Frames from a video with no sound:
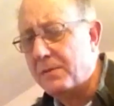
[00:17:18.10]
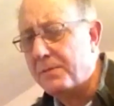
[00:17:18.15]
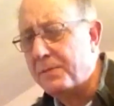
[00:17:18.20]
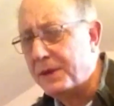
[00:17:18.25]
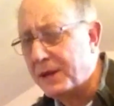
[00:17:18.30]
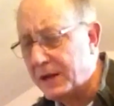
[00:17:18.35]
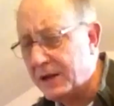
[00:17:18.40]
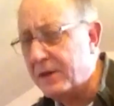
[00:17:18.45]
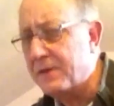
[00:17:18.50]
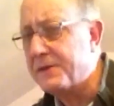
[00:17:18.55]

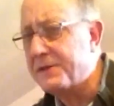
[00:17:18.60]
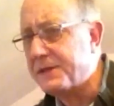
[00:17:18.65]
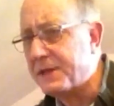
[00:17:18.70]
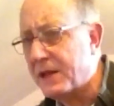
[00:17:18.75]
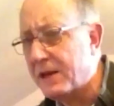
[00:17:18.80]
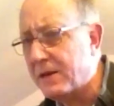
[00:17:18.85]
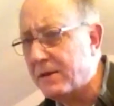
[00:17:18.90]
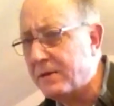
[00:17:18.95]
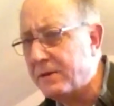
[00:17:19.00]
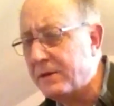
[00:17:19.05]
piano
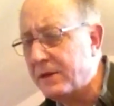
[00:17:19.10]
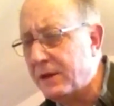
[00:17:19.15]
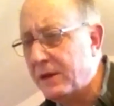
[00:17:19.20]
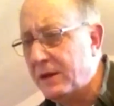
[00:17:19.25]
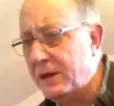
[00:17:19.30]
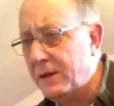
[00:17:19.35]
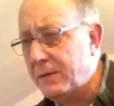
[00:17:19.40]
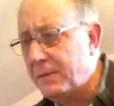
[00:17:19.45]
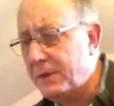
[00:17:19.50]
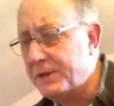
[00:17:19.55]
sound,
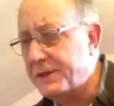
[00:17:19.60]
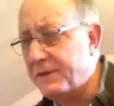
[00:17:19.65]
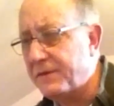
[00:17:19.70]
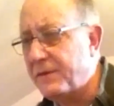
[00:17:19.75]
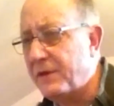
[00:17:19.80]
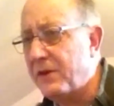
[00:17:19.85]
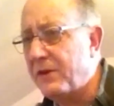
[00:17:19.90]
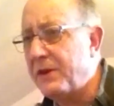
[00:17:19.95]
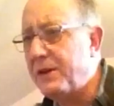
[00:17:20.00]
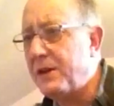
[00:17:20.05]
but it's a
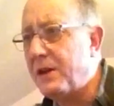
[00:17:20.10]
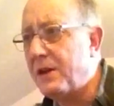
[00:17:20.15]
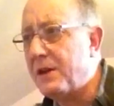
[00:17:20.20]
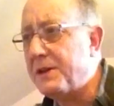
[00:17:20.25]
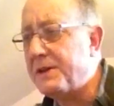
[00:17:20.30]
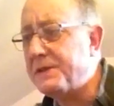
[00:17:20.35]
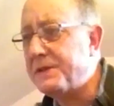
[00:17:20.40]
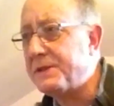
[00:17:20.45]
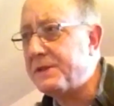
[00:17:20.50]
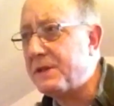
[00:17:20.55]
very
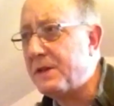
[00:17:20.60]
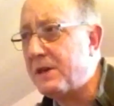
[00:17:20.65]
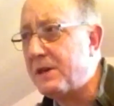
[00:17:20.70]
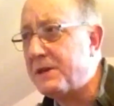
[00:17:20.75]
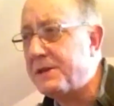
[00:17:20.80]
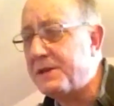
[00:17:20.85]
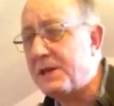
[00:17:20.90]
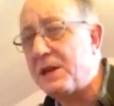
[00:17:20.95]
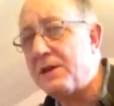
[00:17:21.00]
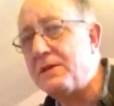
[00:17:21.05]
nice
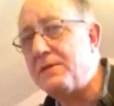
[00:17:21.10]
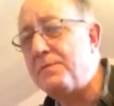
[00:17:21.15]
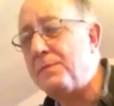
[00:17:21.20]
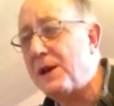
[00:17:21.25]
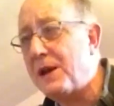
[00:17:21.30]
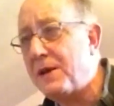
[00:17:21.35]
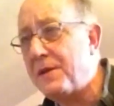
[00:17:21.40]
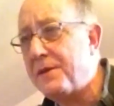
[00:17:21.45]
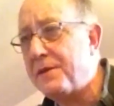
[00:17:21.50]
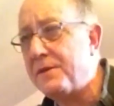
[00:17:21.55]
sound,
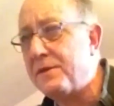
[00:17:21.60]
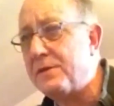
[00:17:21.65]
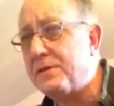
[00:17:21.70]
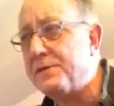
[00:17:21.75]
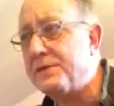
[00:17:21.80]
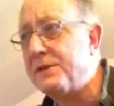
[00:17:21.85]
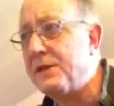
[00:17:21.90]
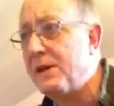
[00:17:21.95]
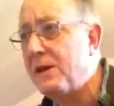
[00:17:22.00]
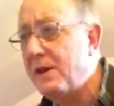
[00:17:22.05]

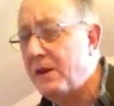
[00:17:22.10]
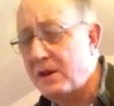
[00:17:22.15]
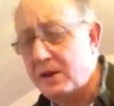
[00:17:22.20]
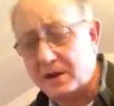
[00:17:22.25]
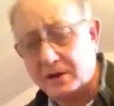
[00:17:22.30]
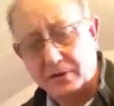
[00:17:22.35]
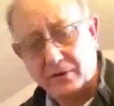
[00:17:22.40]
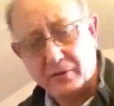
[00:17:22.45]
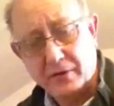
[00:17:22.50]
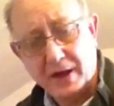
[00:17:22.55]
Balthor's
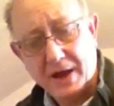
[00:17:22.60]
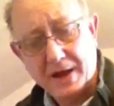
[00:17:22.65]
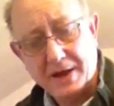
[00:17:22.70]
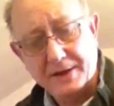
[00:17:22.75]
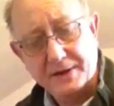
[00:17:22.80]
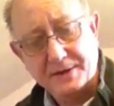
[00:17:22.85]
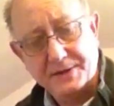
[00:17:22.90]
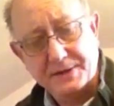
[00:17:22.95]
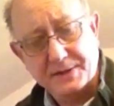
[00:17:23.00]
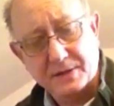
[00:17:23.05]

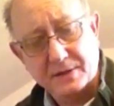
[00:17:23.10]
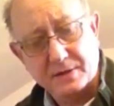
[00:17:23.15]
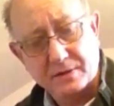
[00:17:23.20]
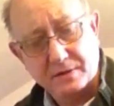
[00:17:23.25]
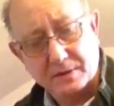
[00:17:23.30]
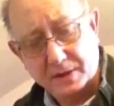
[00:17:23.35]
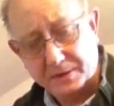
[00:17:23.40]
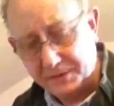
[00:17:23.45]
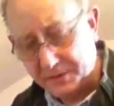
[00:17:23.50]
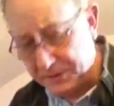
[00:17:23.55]
Grand.
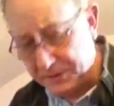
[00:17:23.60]
So I'm